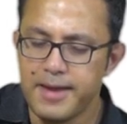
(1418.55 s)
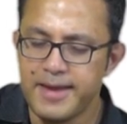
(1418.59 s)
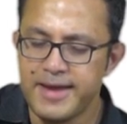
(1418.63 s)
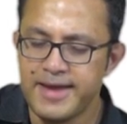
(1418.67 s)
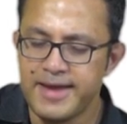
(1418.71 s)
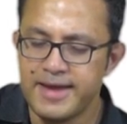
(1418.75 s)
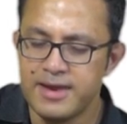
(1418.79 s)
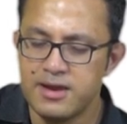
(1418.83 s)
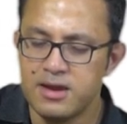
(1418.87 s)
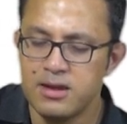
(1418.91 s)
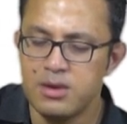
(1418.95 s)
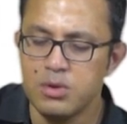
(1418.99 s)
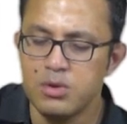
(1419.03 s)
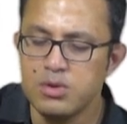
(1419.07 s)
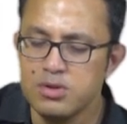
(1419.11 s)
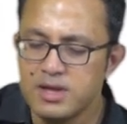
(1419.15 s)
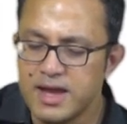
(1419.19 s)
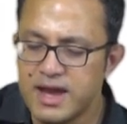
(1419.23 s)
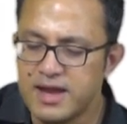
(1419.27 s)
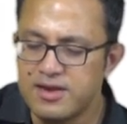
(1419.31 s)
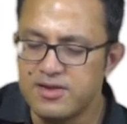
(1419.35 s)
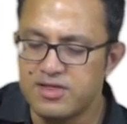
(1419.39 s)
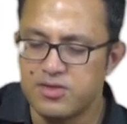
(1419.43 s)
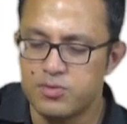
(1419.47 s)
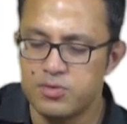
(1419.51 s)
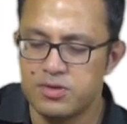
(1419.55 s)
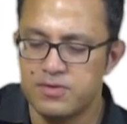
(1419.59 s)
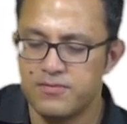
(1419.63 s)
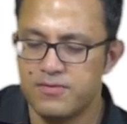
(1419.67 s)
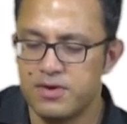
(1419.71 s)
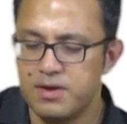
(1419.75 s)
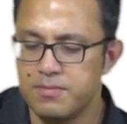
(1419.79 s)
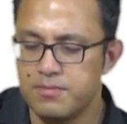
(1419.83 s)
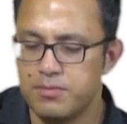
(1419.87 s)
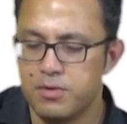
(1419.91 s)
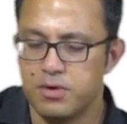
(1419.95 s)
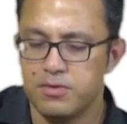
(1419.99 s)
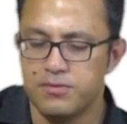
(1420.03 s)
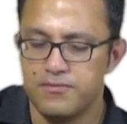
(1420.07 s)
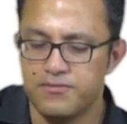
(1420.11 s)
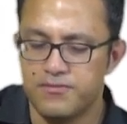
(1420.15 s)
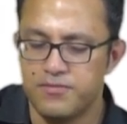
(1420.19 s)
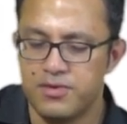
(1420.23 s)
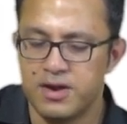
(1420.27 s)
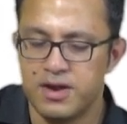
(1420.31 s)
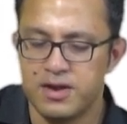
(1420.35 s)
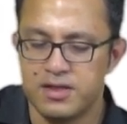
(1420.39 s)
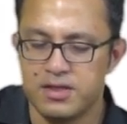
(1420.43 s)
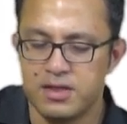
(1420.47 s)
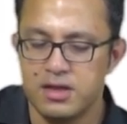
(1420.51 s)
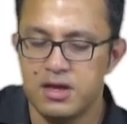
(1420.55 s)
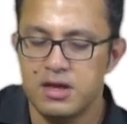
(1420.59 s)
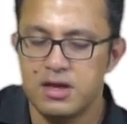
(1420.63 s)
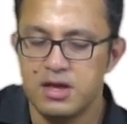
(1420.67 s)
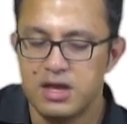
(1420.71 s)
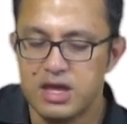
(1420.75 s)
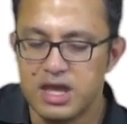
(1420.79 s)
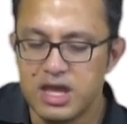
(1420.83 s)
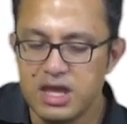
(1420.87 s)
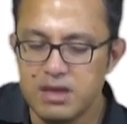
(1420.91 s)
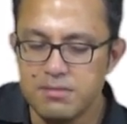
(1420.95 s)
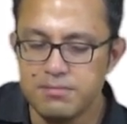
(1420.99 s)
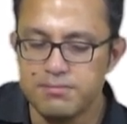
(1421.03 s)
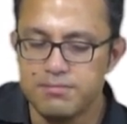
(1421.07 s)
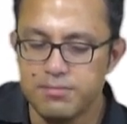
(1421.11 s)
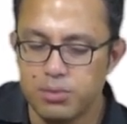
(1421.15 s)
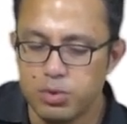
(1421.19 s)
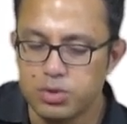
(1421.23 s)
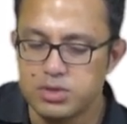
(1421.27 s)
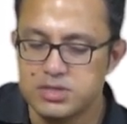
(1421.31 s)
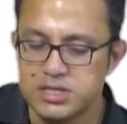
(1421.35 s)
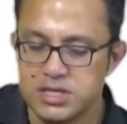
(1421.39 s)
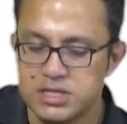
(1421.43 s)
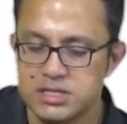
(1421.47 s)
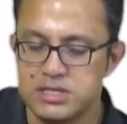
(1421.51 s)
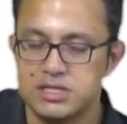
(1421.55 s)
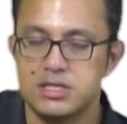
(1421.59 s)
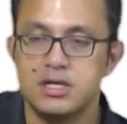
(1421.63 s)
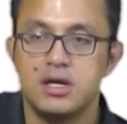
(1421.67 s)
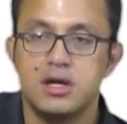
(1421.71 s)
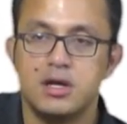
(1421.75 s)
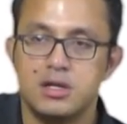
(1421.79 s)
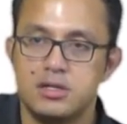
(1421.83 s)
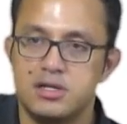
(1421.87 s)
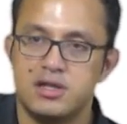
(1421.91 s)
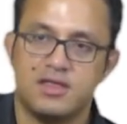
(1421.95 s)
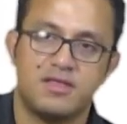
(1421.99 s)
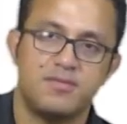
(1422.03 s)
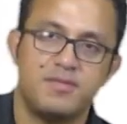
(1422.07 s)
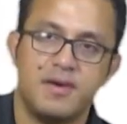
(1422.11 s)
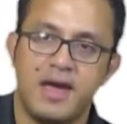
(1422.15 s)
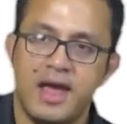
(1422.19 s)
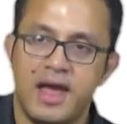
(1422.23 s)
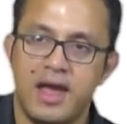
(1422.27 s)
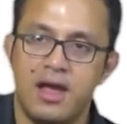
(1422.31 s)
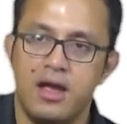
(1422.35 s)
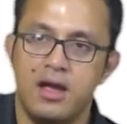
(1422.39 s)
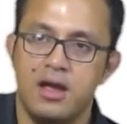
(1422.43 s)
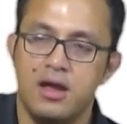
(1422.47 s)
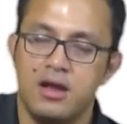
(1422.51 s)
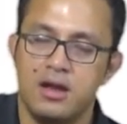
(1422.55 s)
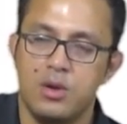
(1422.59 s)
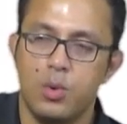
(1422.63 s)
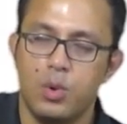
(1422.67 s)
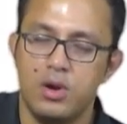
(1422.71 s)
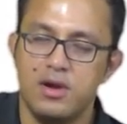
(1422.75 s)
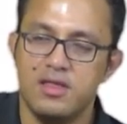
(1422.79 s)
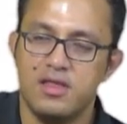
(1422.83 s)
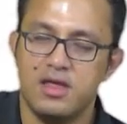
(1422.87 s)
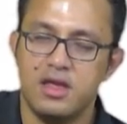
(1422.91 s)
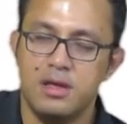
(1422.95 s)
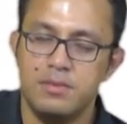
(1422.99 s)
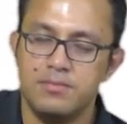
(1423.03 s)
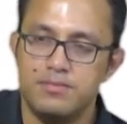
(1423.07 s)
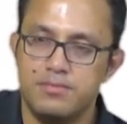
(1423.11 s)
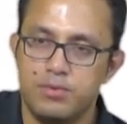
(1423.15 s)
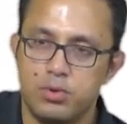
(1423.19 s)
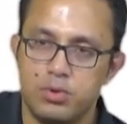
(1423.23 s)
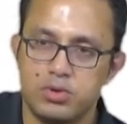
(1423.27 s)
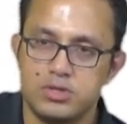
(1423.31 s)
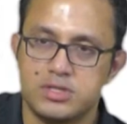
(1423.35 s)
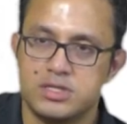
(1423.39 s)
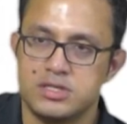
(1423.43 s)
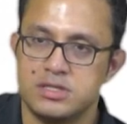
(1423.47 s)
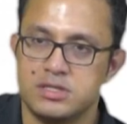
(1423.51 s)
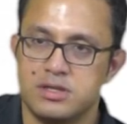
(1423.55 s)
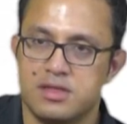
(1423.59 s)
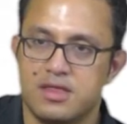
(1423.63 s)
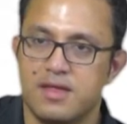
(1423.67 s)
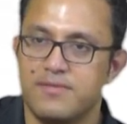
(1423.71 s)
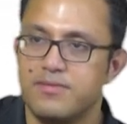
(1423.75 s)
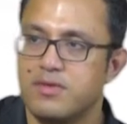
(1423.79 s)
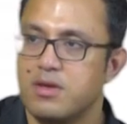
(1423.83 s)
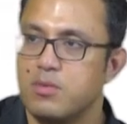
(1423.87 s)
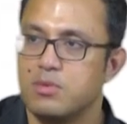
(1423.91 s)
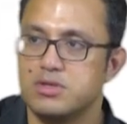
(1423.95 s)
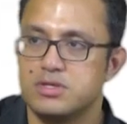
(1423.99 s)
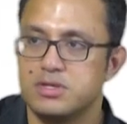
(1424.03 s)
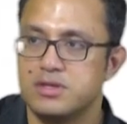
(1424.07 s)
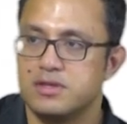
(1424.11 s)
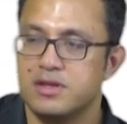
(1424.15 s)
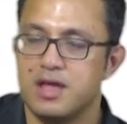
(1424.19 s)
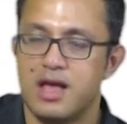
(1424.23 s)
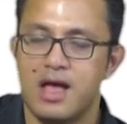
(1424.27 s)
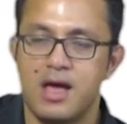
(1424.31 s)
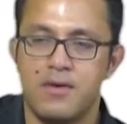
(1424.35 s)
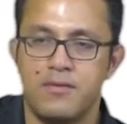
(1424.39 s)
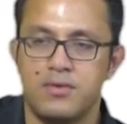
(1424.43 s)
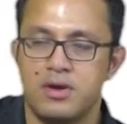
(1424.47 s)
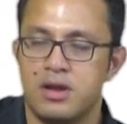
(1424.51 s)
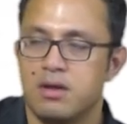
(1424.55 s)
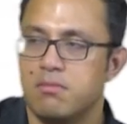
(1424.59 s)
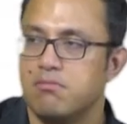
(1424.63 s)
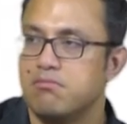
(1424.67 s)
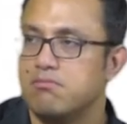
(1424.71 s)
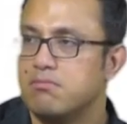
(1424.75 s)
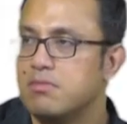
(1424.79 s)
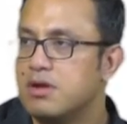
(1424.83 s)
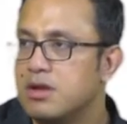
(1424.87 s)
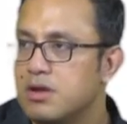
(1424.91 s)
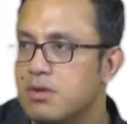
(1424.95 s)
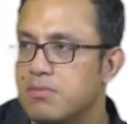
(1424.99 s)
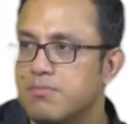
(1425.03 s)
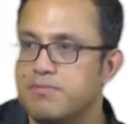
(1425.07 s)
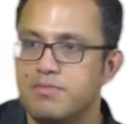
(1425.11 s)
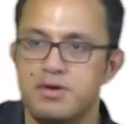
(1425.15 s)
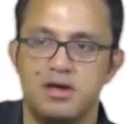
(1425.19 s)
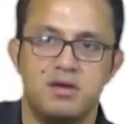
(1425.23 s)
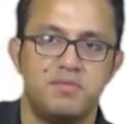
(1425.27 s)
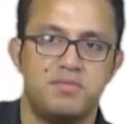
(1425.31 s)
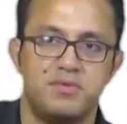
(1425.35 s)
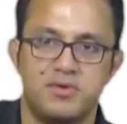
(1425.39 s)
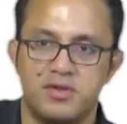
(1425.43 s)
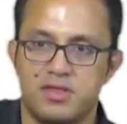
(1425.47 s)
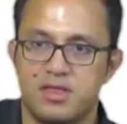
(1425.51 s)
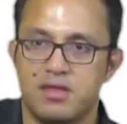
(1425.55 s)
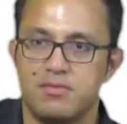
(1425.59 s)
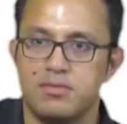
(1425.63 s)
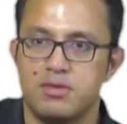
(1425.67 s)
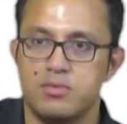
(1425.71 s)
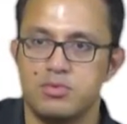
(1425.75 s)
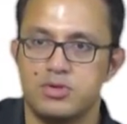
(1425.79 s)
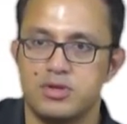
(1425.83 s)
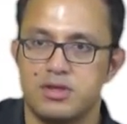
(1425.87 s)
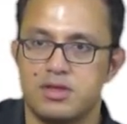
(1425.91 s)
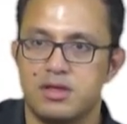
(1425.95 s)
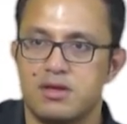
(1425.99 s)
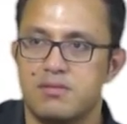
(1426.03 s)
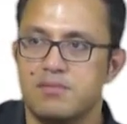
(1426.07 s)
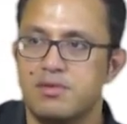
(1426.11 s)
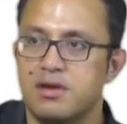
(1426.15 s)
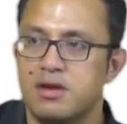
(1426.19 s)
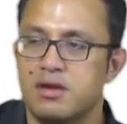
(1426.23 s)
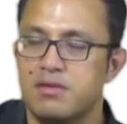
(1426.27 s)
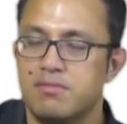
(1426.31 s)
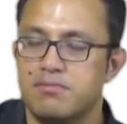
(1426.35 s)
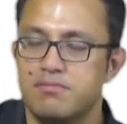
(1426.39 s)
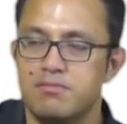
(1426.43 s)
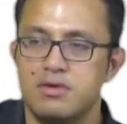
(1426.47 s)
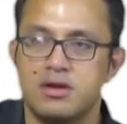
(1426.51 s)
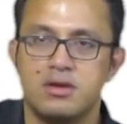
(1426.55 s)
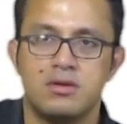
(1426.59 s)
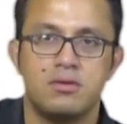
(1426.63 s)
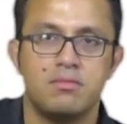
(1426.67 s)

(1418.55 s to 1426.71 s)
And it all ends with a very important phrase, important despair. Now, what is important? Something which doesn't have any purpose, something which is completely